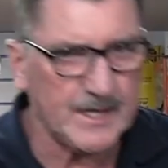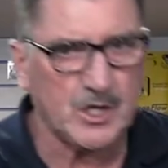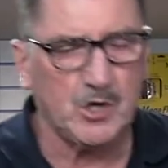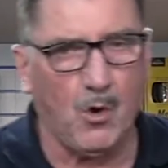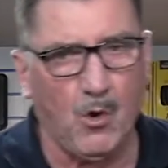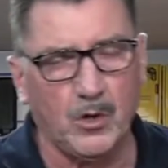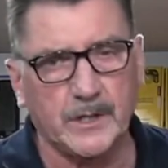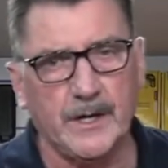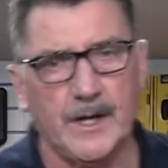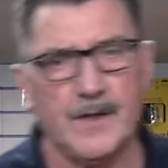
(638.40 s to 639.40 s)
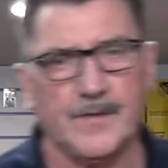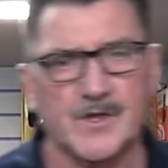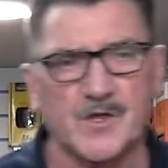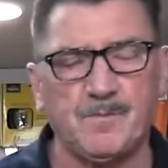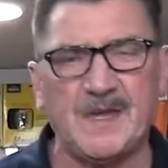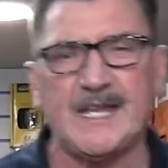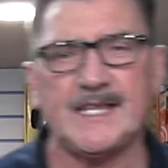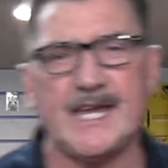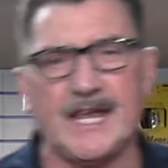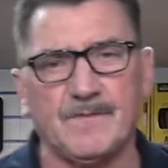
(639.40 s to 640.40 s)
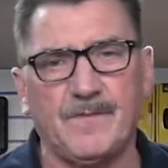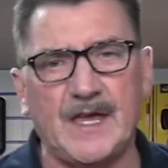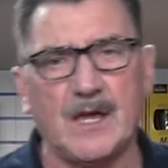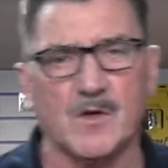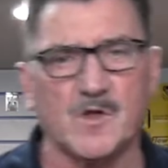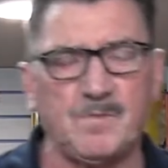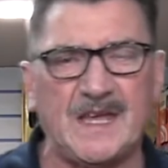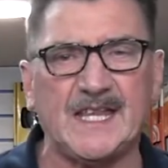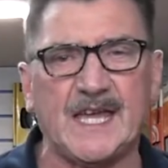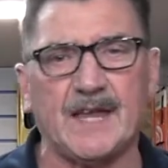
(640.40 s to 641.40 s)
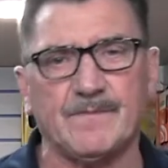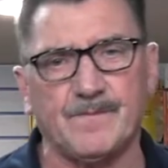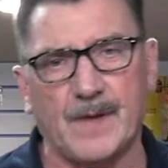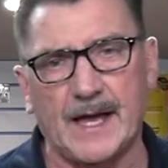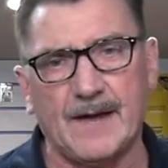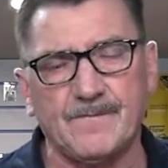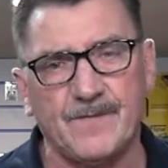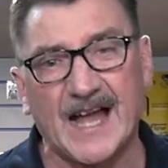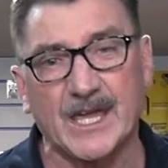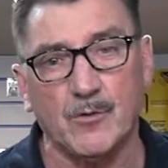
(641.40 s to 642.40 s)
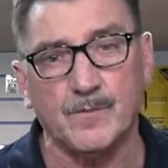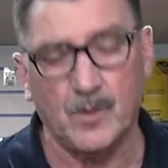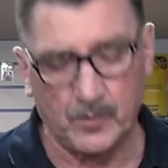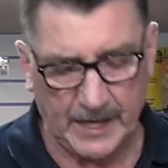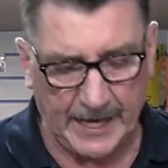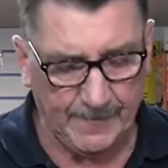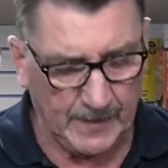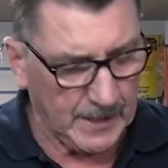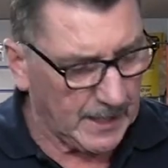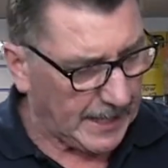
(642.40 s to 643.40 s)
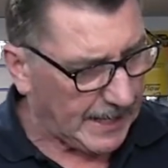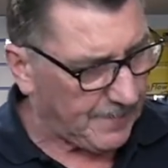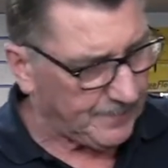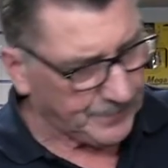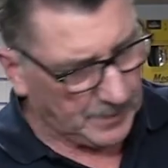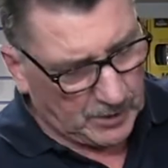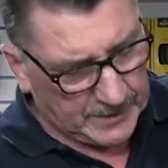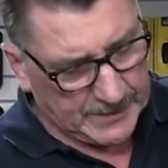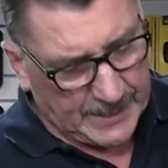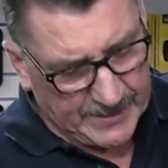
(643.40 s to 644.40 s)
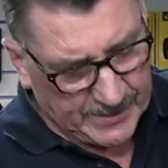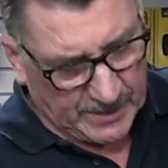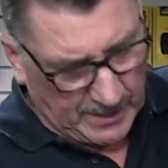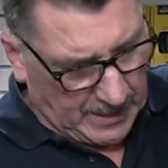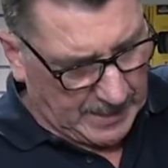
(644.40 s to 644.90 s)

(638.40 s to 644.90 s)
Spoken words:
is called the Speed Kit V, or Speed Kit vacuum. Okay, got a nice